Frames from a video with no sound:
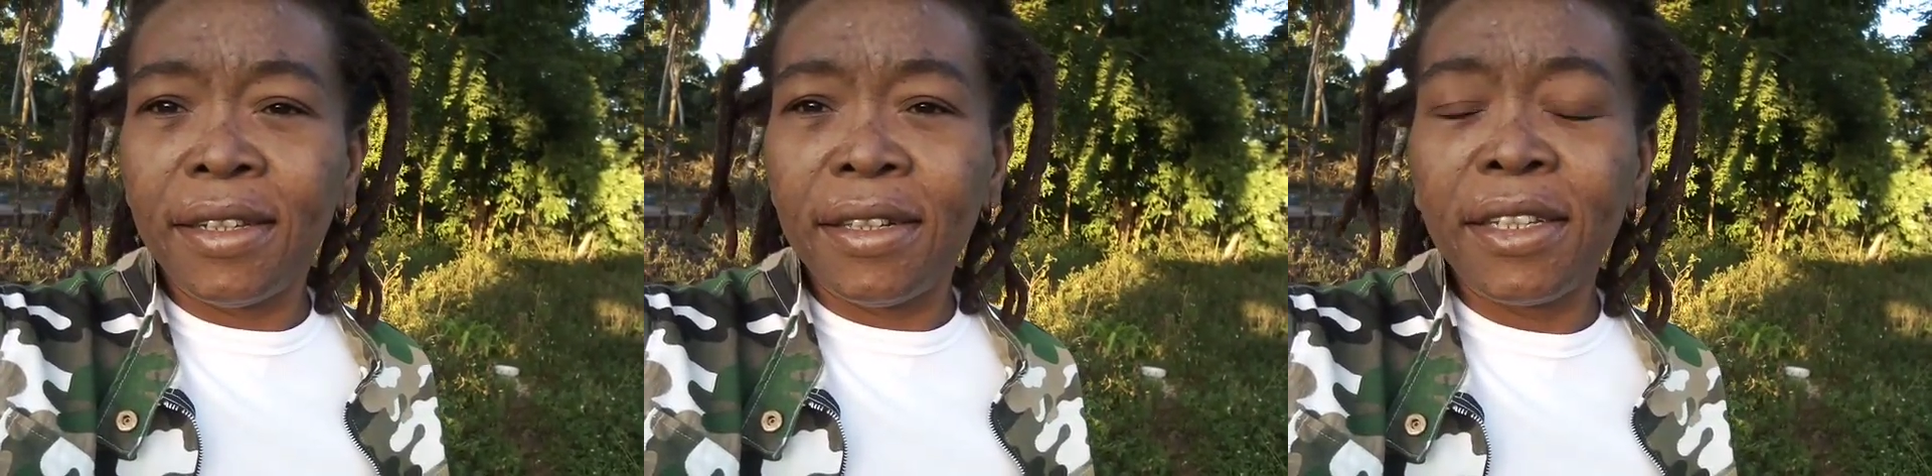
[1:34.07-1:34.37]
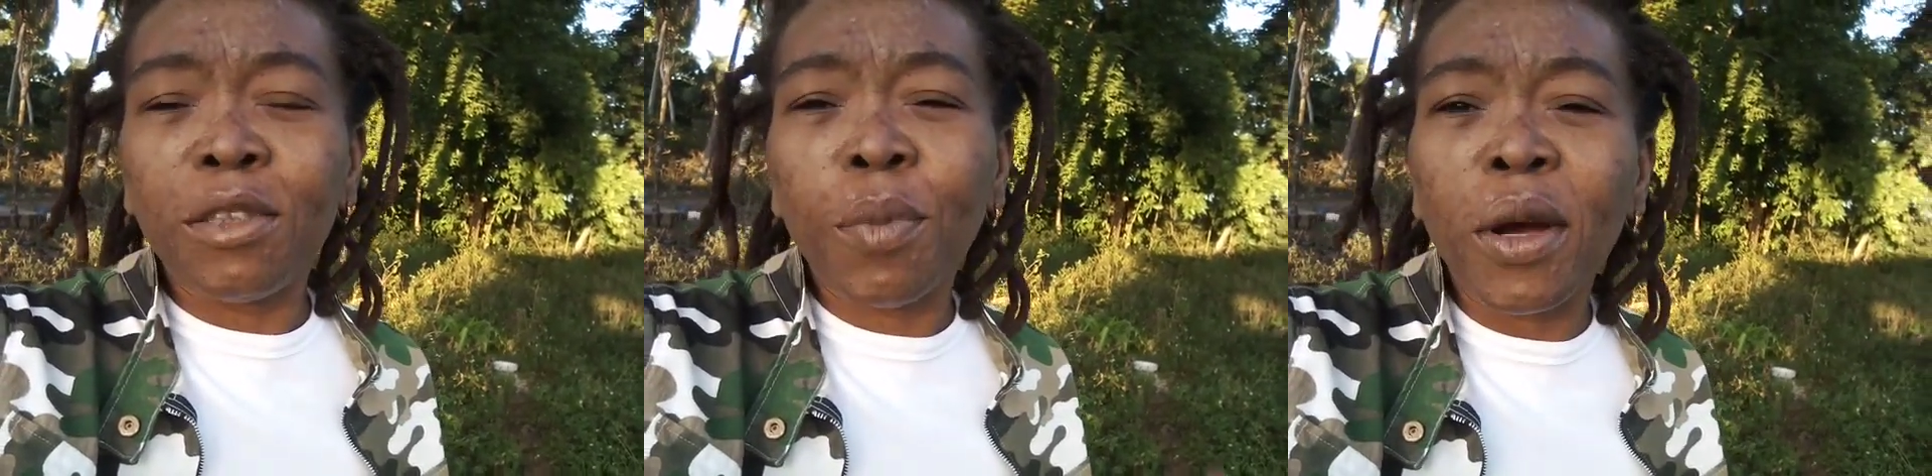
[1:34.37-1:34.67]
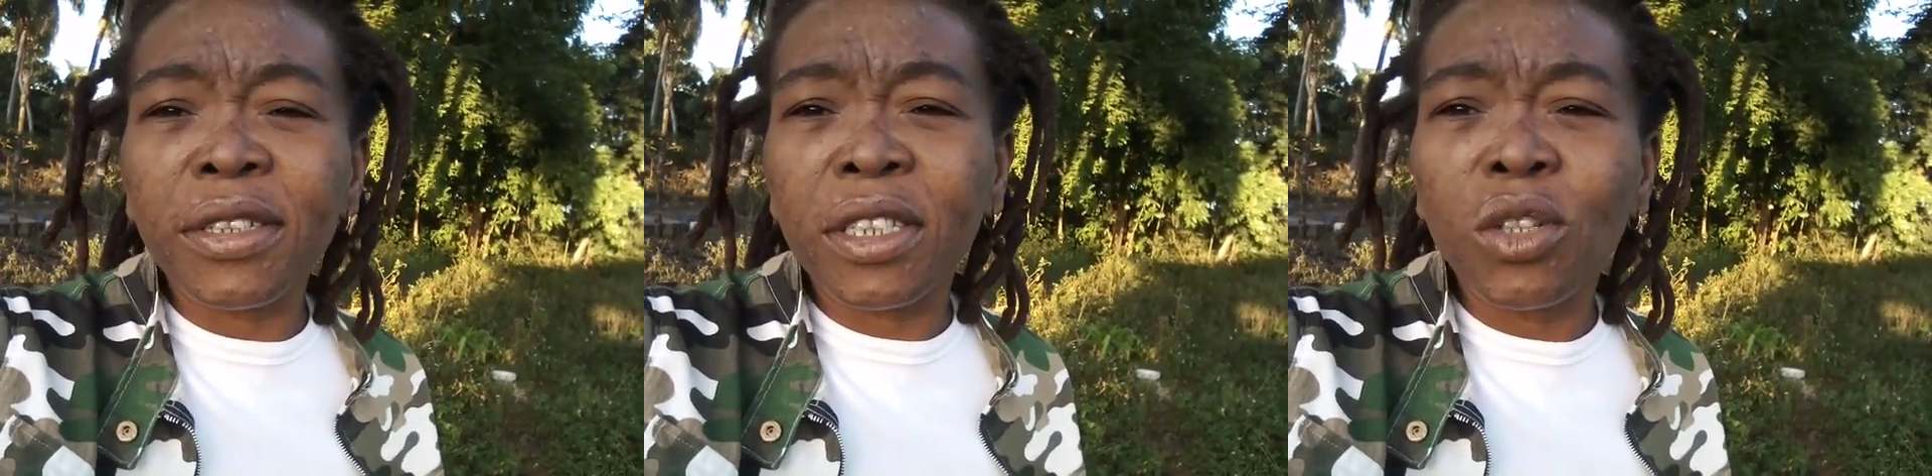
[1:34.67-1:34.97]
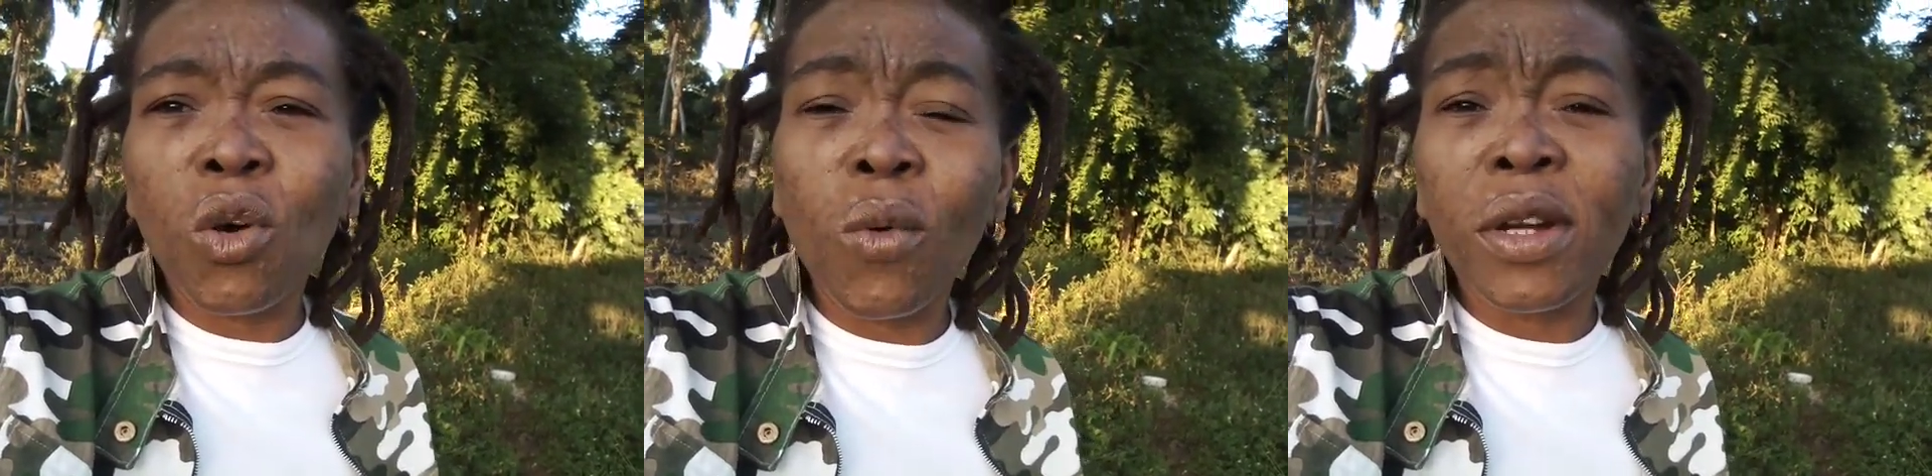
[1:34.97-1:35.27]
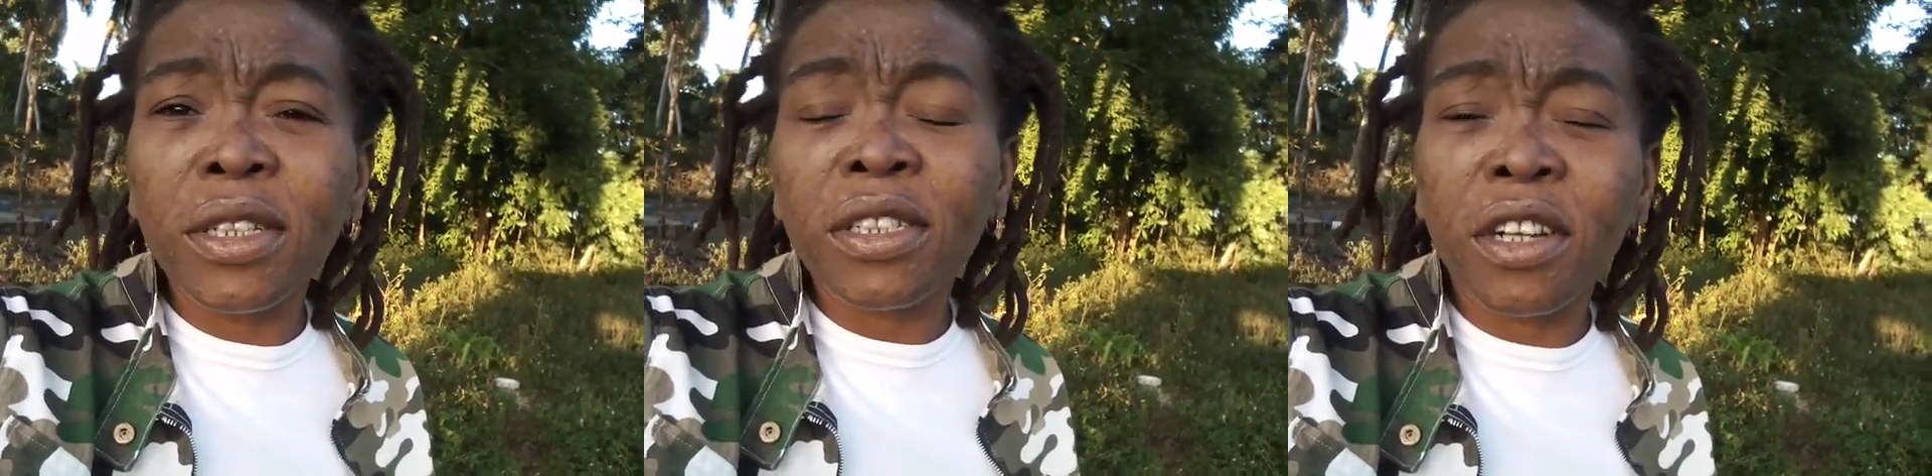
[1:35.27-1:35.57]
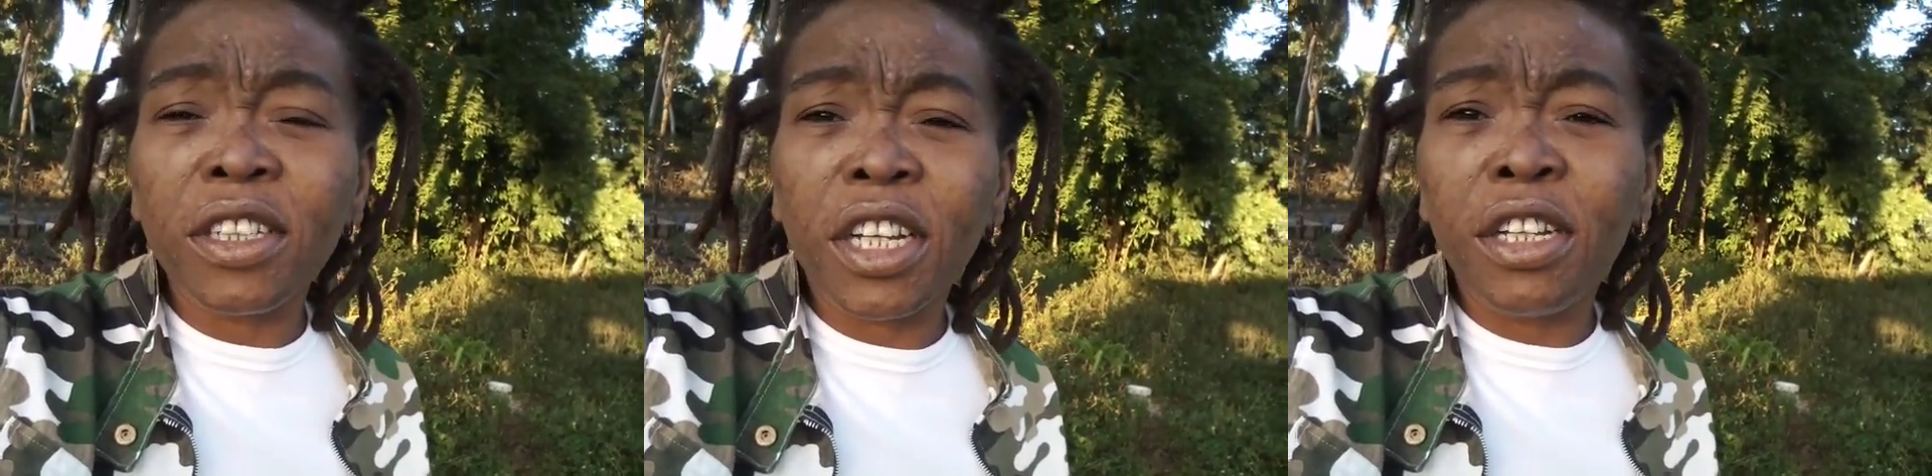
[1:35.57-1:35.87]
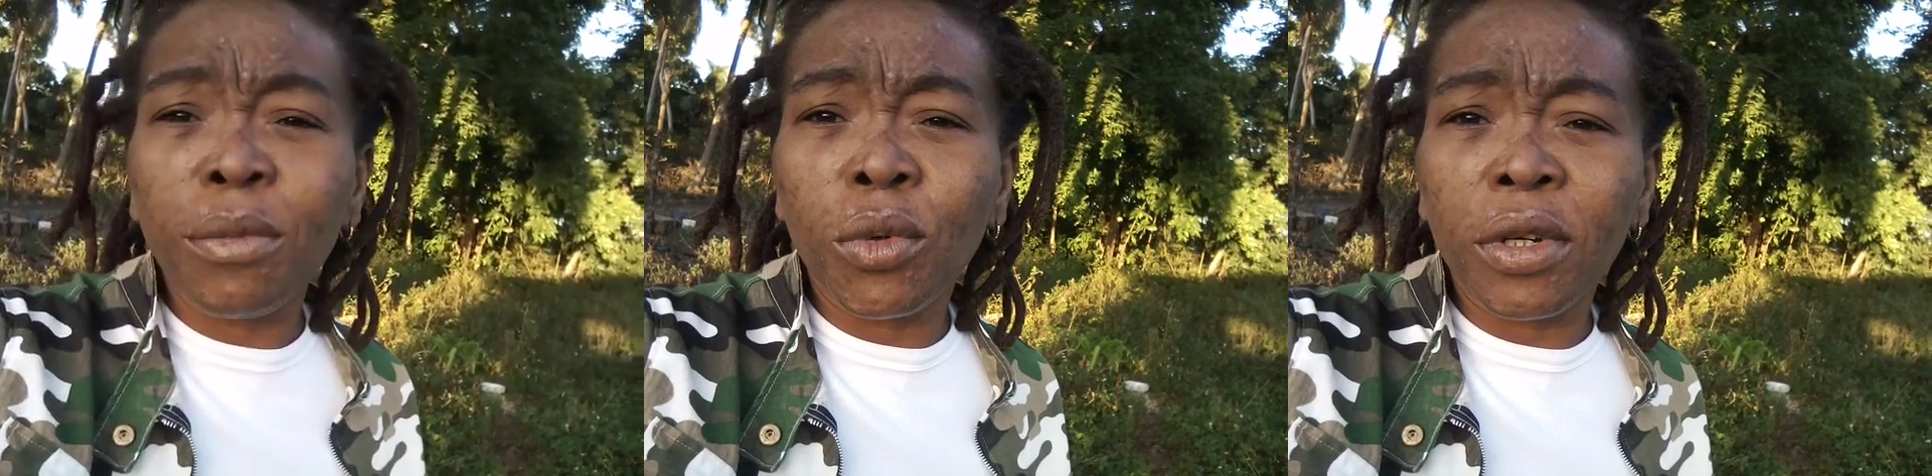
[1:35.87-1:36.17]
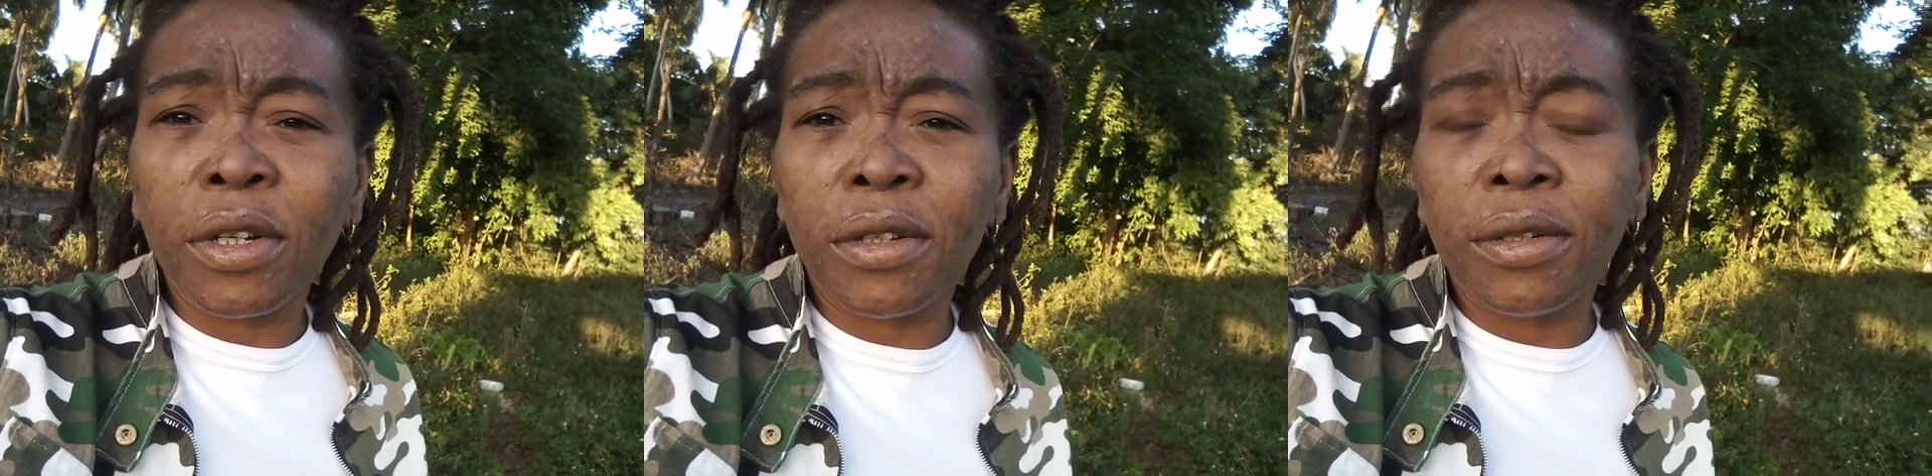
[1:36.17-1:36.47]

this person don't want to search anymore.